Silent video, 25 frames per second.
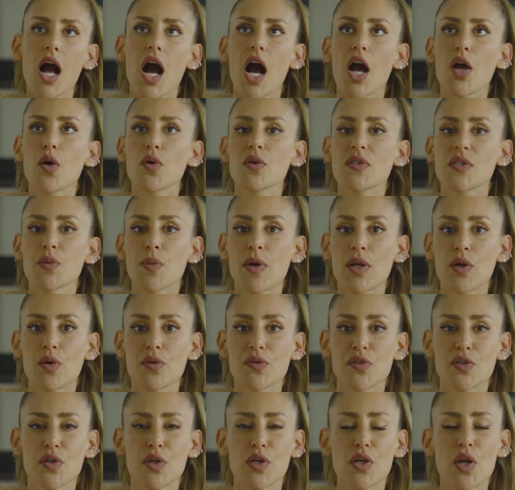I also went
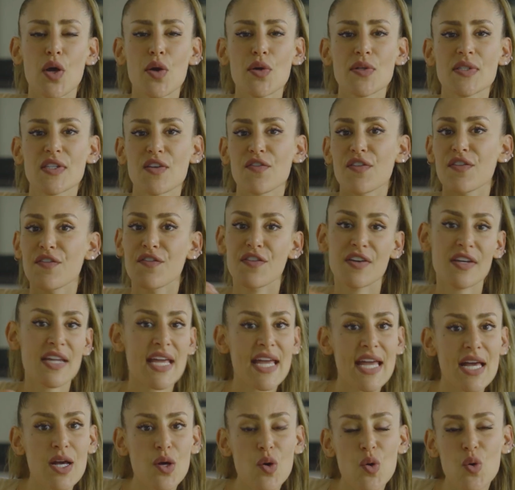on to do loads of
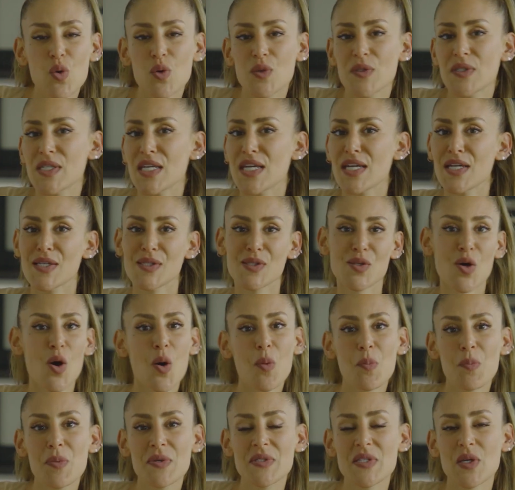veneer courses,
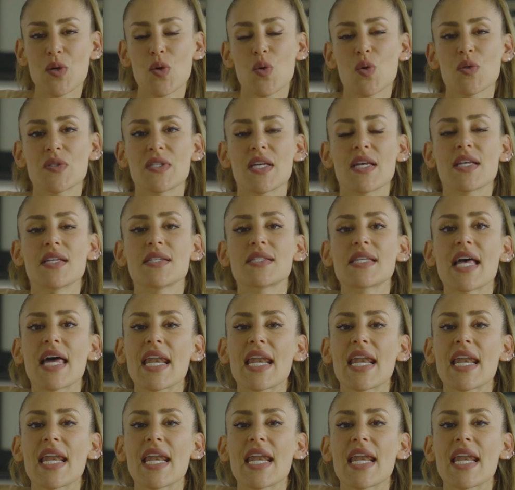composite courses,